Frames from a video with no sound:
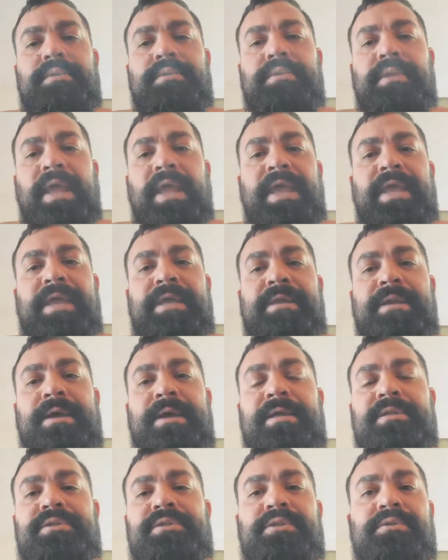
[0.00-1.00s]
I had
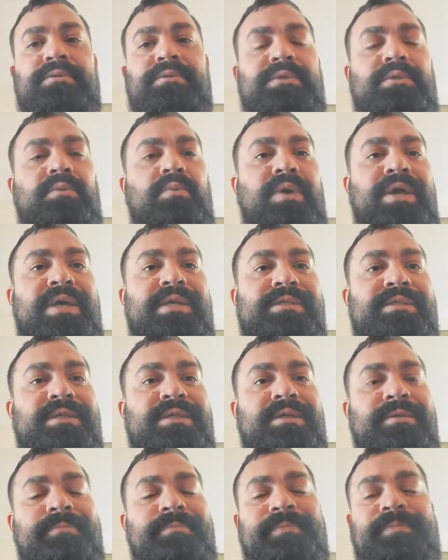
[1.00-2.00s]
not chosen
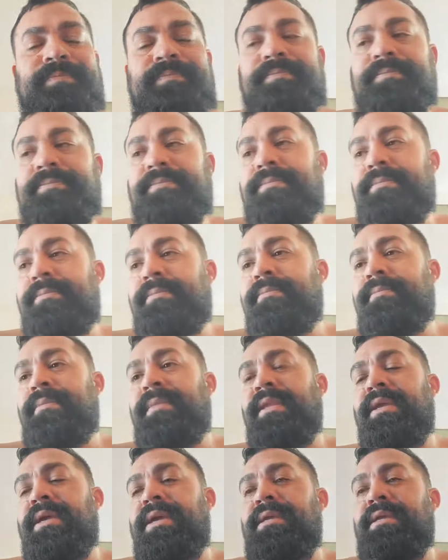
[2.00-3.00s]
wisely.
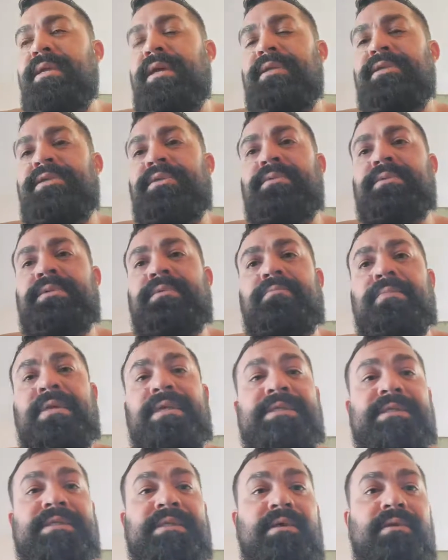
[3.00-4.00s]
I had not chosen
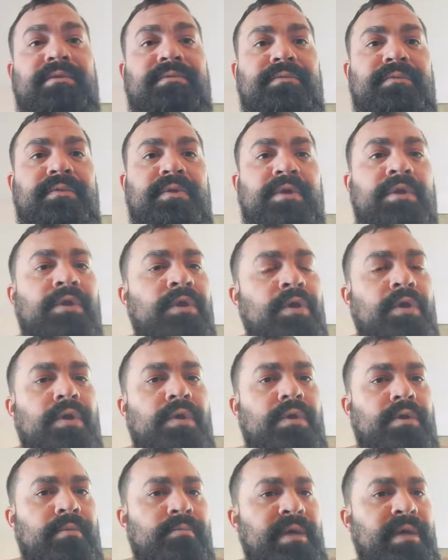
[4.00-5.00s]
myself
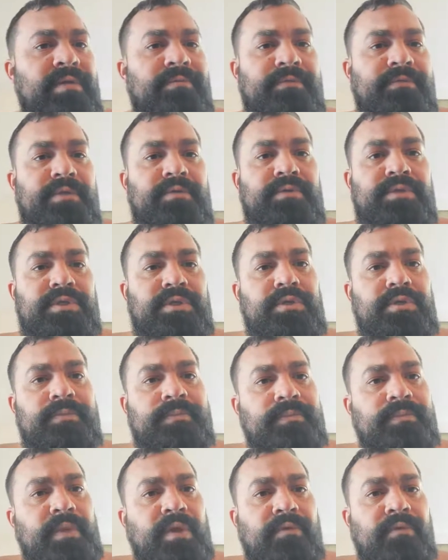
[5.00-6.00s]
or my future
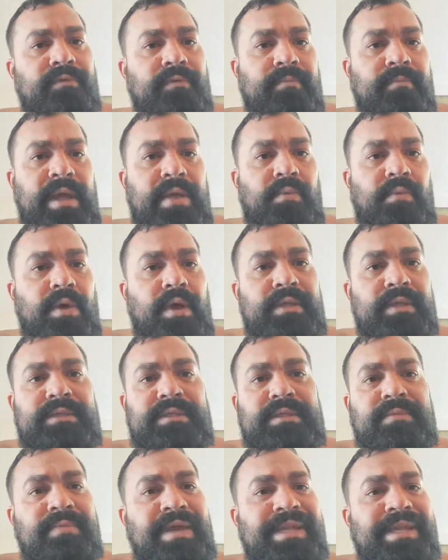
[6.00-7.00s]
over my wants
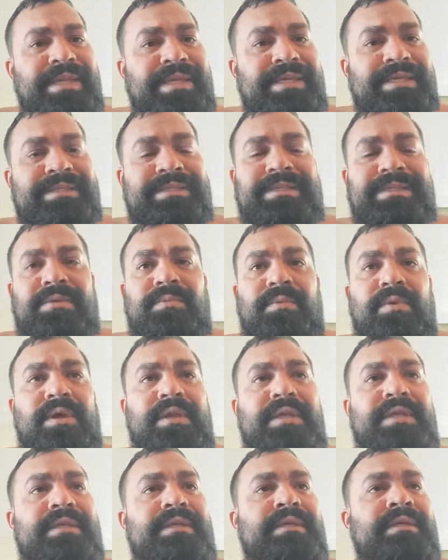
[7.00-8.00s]
and my needs. I
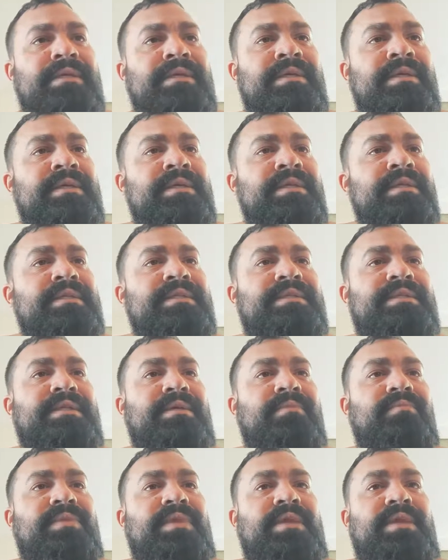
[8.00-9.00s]
wanted
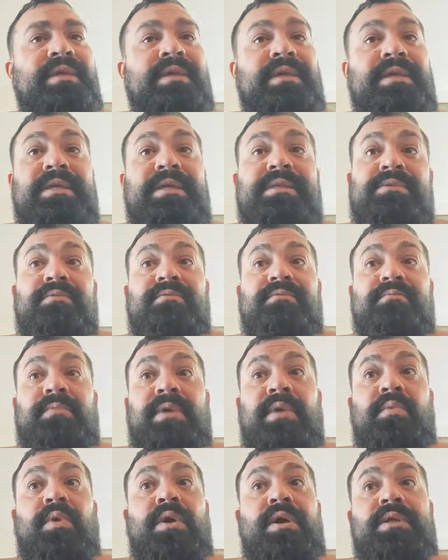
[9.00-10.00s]
something, I guess over my
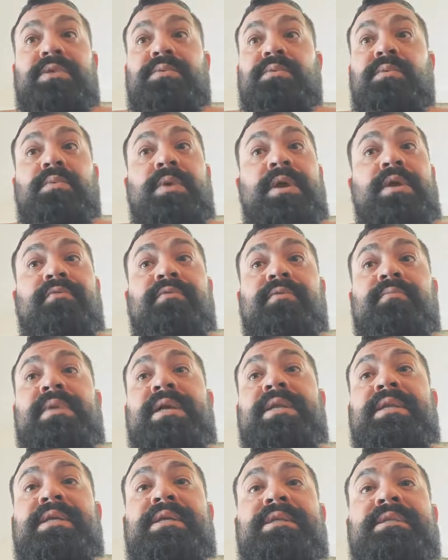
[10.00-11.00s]
wants were way over my
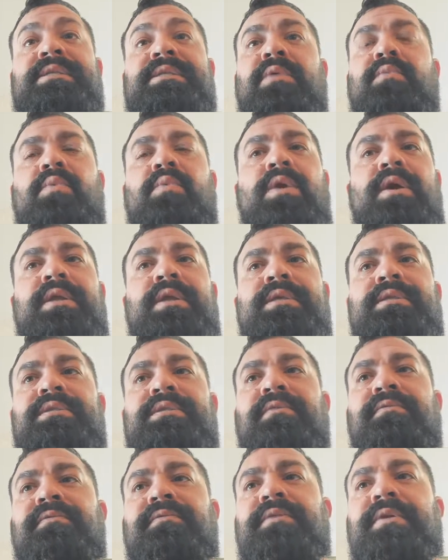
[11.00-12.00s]
needs. I wanted
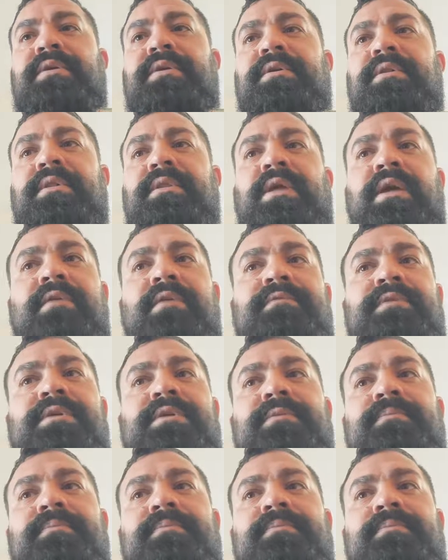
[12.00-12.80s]
to feel loved.